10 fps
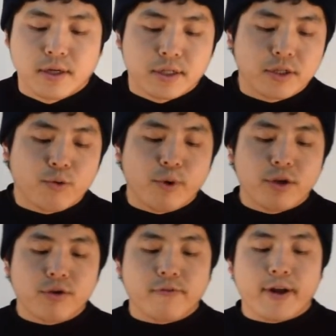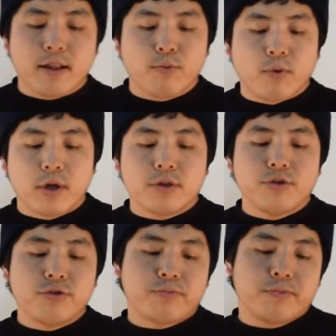So when you develop one
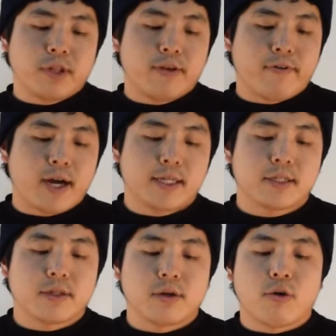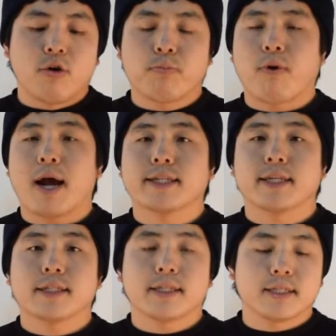new device, the whole
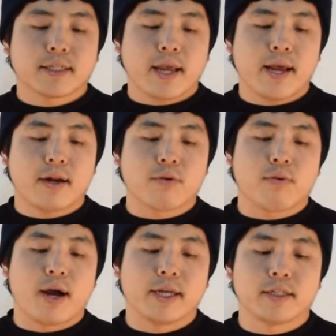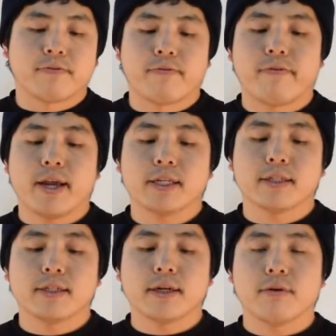process is categorized from phase
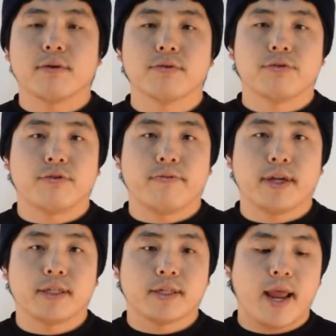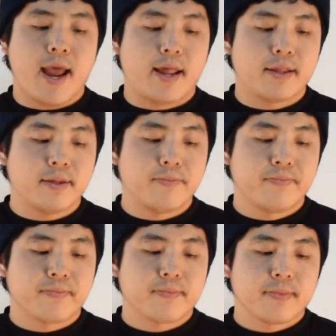0 to phase 10.
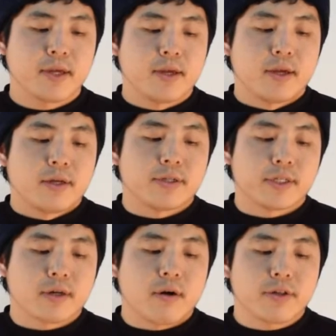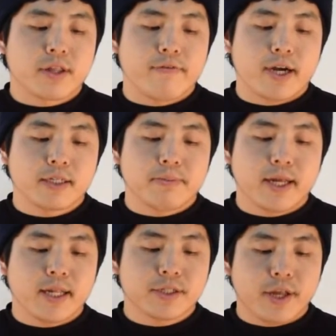So it's called the device
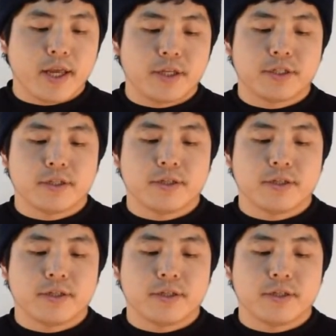planning stage.